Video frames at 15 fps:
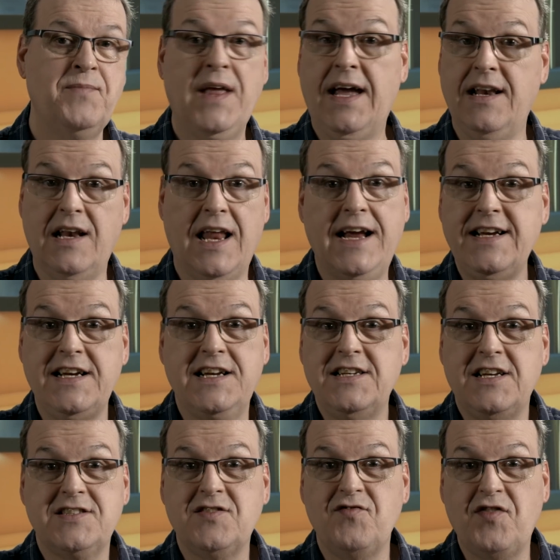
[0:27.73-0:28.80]
And lightning
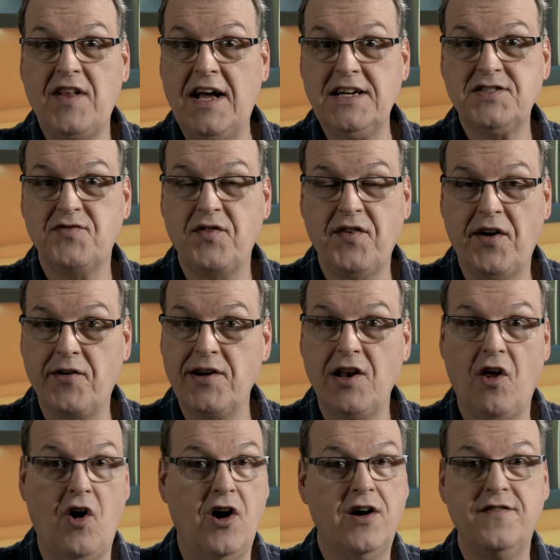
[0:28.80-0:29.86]
doesn't flash for very
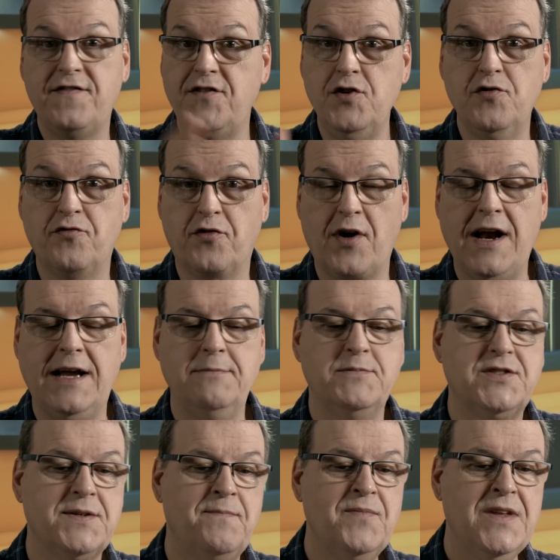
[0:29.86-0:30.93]
long, a few
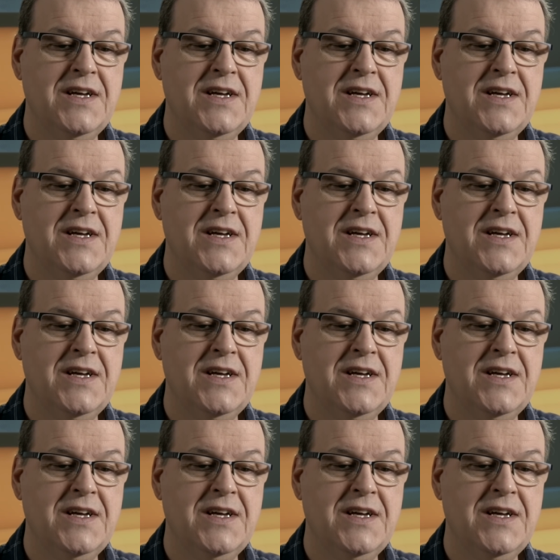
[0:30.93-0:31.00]
frames.